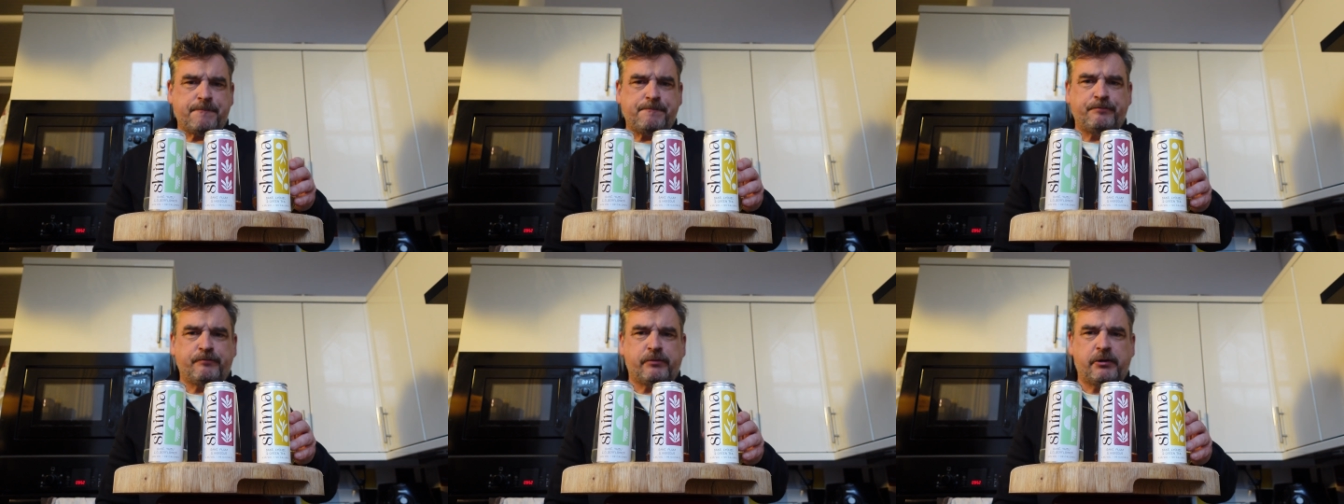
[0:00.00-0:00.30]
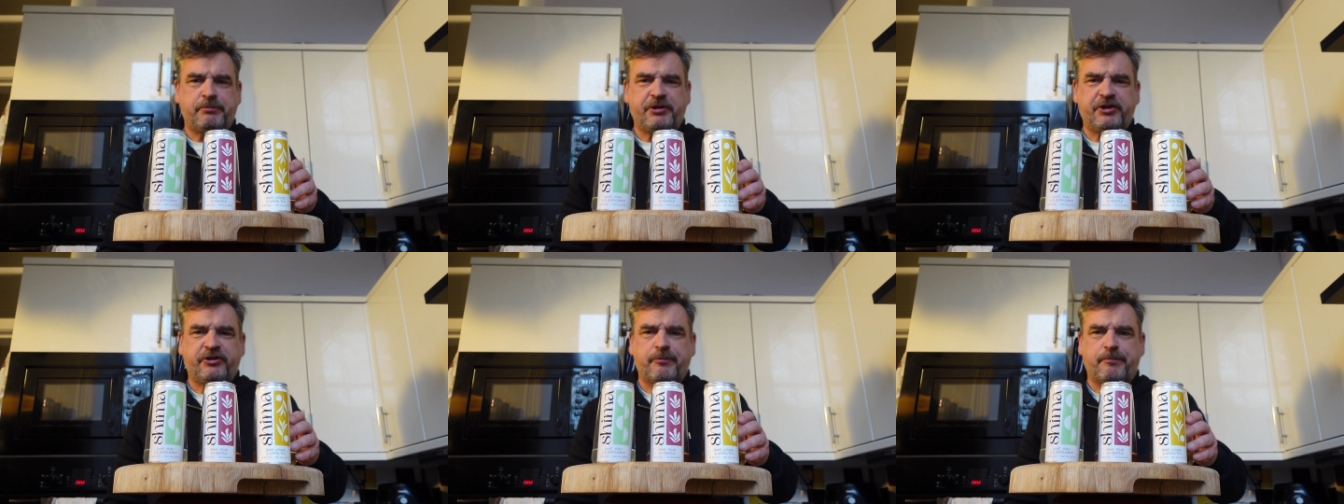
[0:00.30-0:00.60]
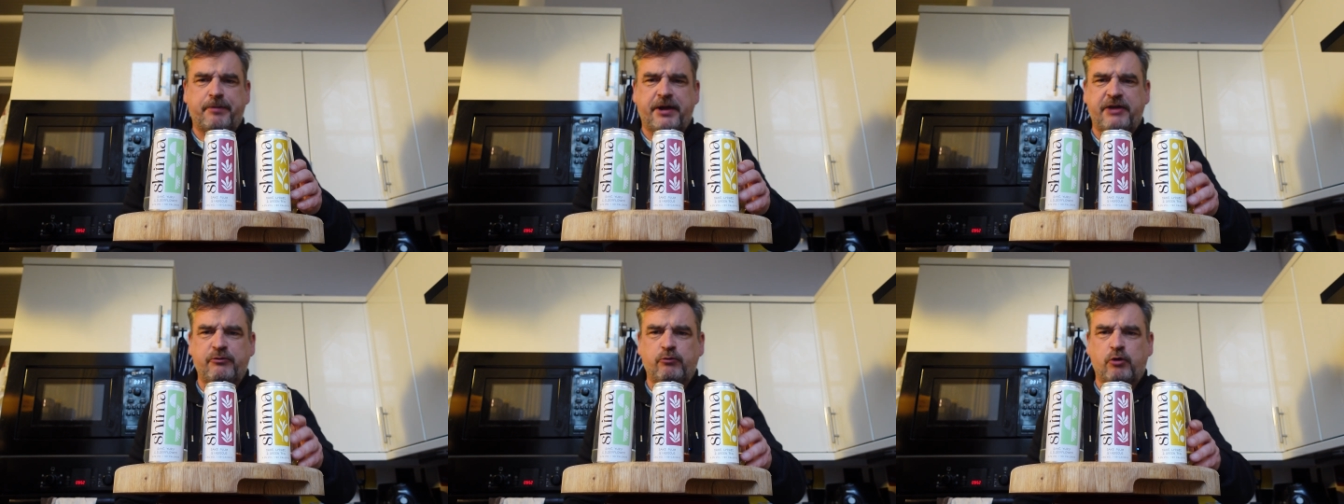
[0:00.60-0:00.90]
Probably
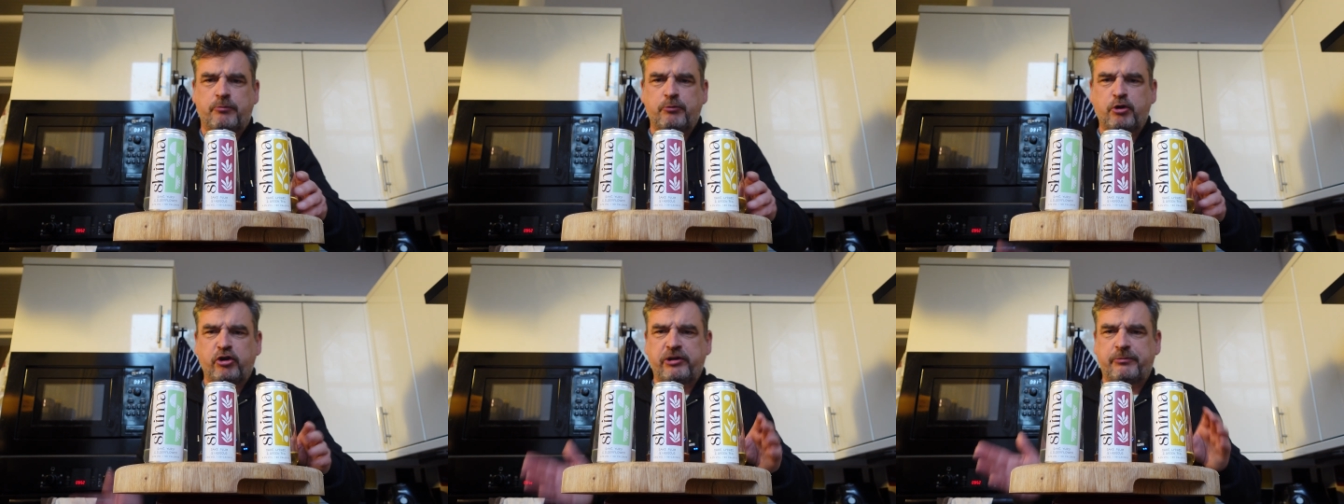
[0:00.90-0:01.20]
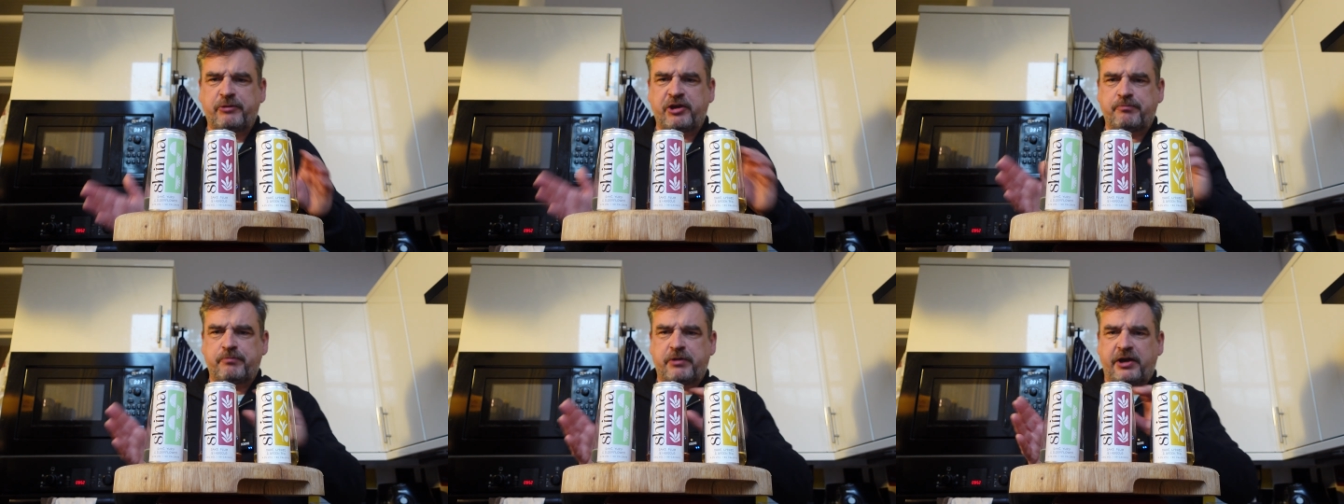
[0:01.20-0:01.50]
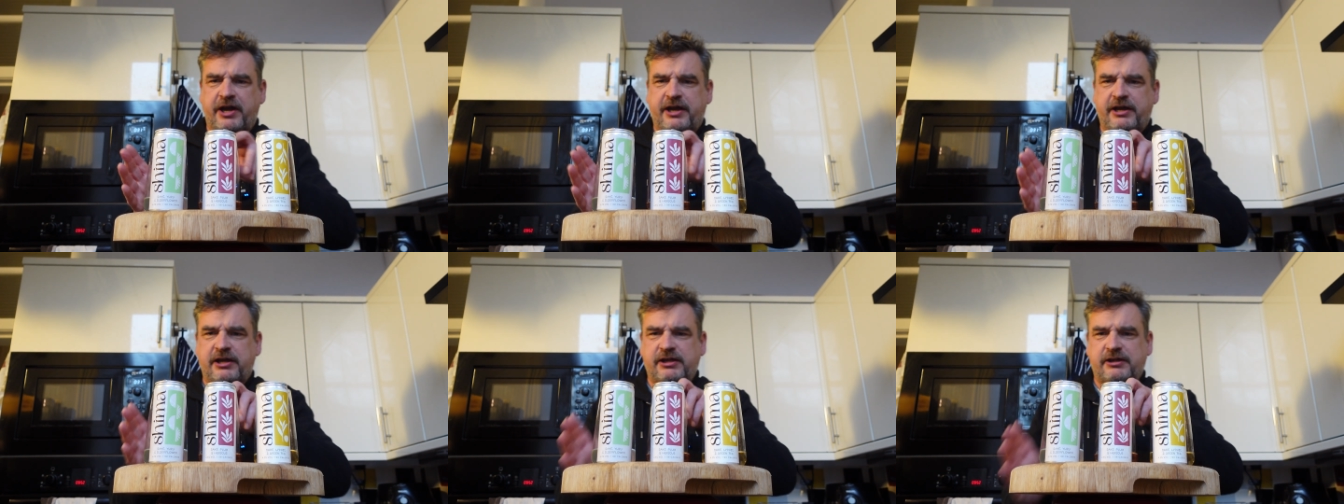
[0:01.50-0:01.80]
depend what mood I'm in, but
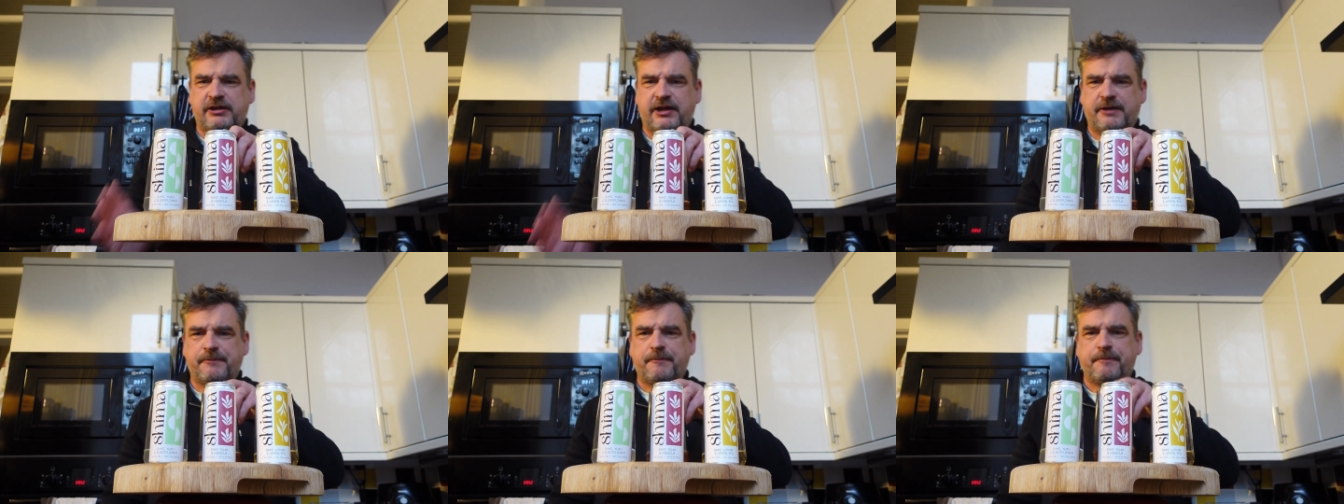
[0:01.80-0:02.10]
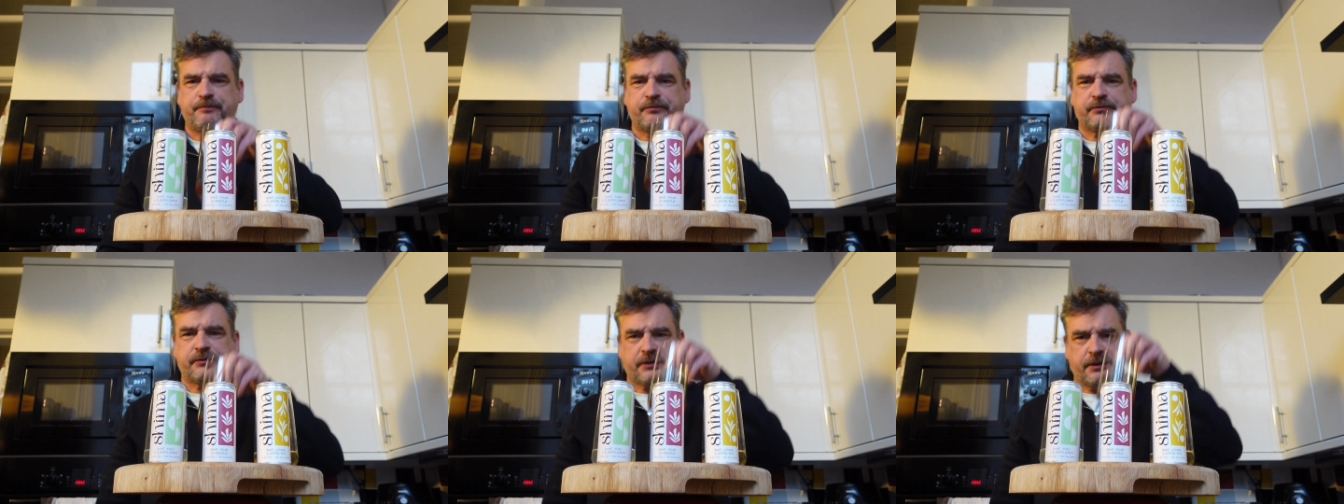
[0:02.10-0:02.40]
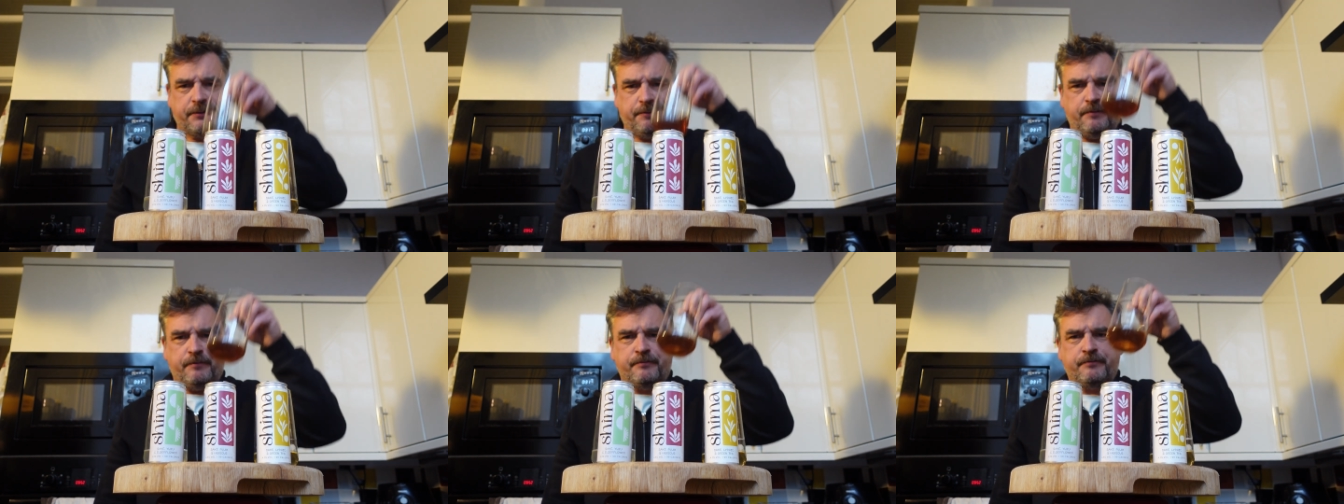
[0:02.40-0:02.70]
I
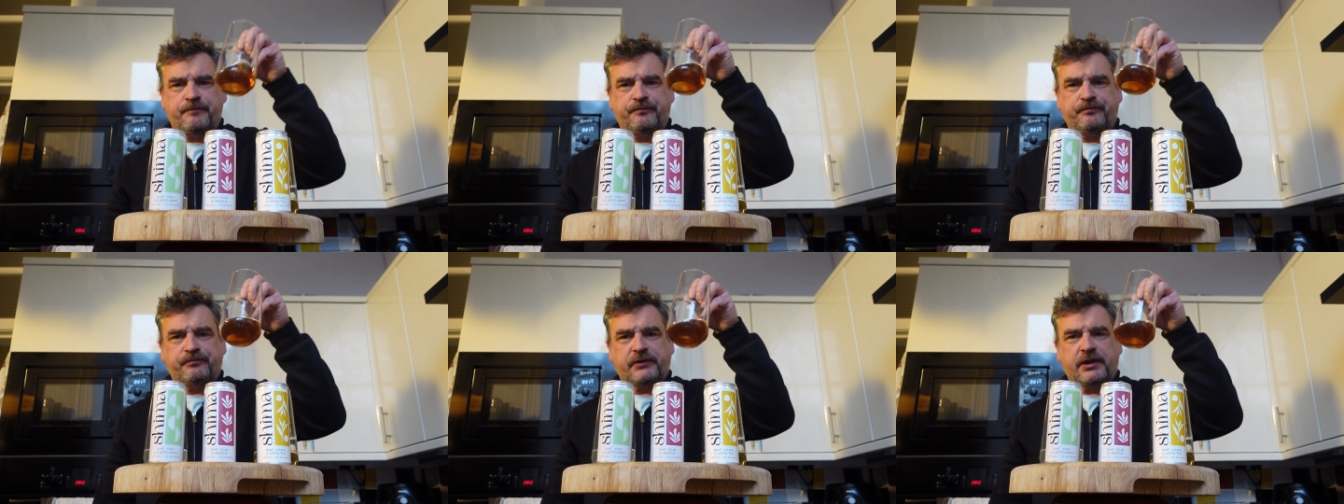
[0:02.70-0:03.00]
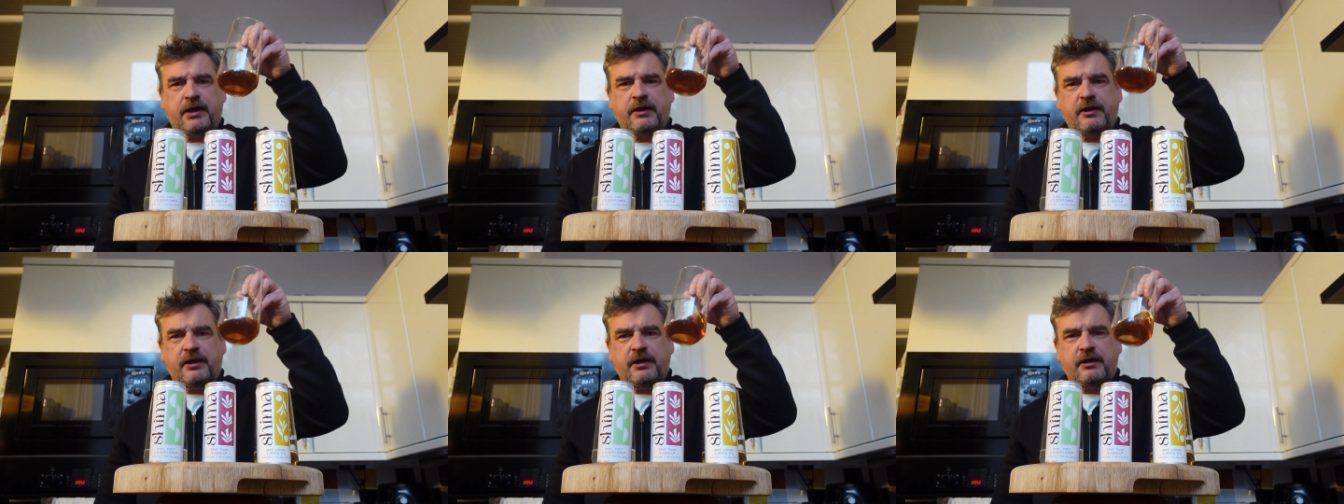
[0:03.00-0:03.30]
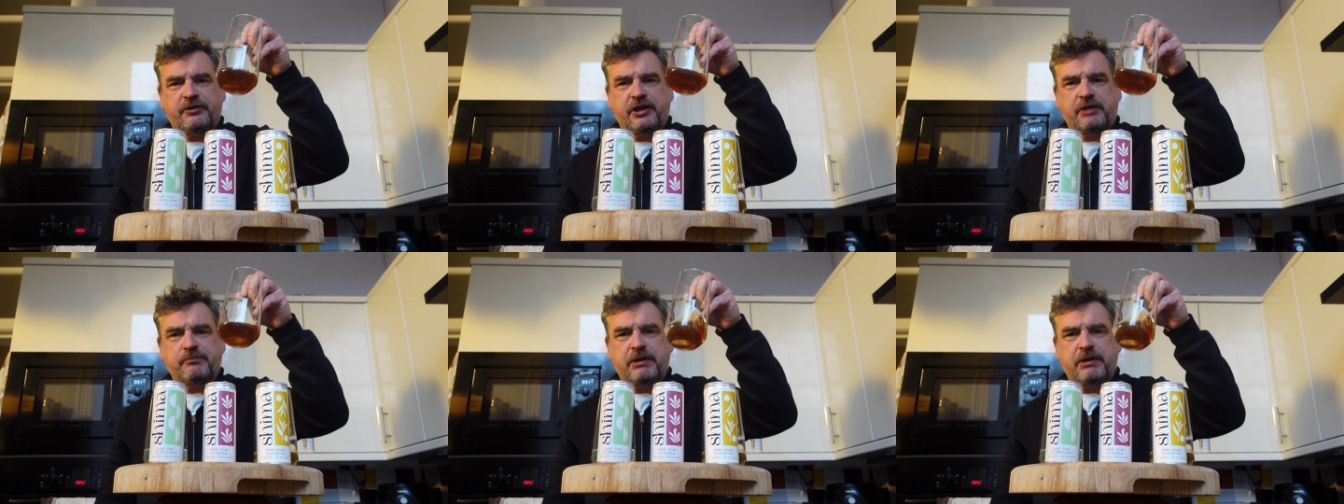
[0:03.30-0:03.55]
think